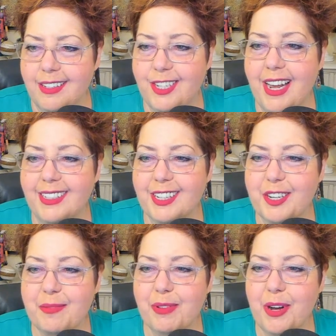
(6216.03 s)

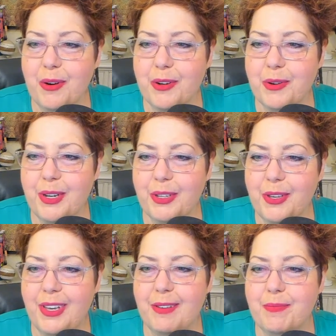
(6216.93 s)
Jessica Blower Doyle, you
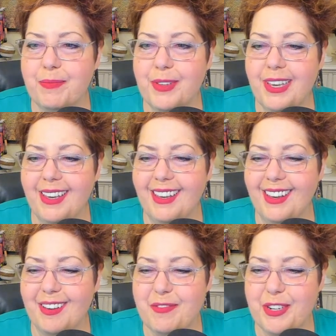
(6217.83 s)

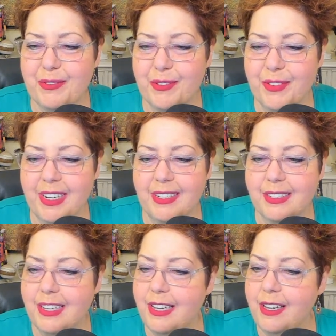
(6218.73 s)
get points for
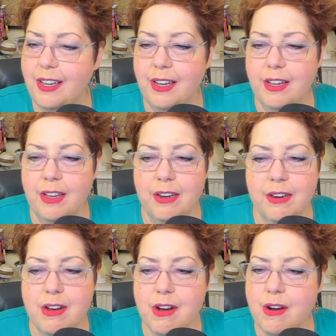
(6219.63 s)
funniness.
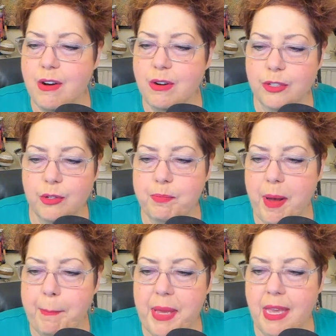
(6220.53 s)
No to
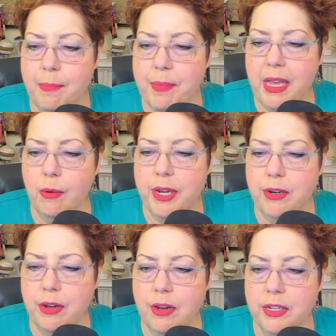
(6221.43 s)
puppy,
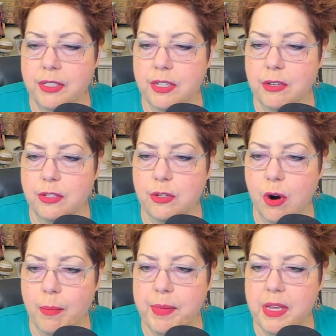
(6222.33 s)
penguino. He's a no
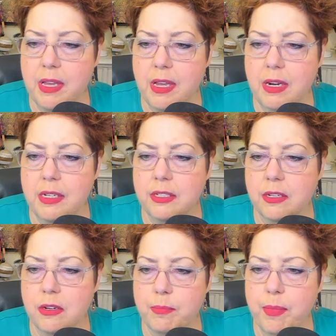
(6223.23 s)
scorpion. He's
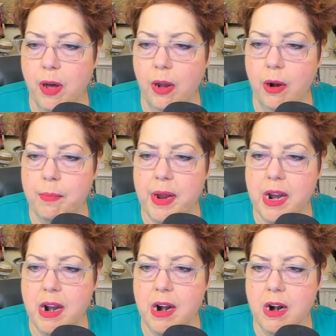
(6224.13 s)
a no polar
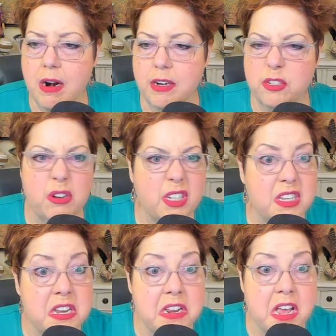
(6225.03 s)
bear. He's not a
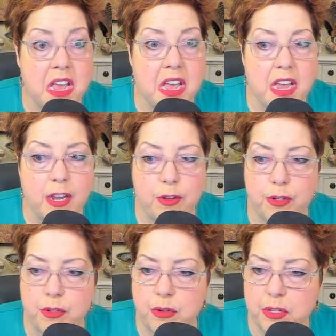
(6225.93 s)
tigre.
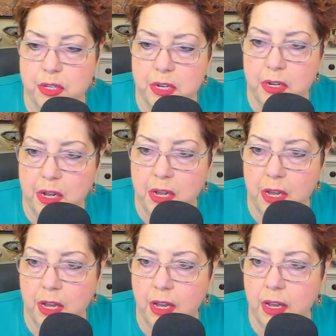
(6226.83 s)
He's no
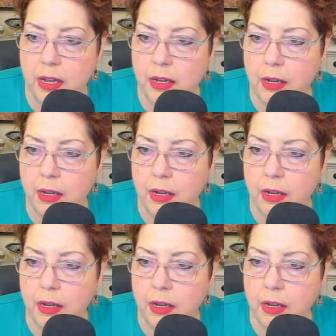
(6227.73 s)
tigre.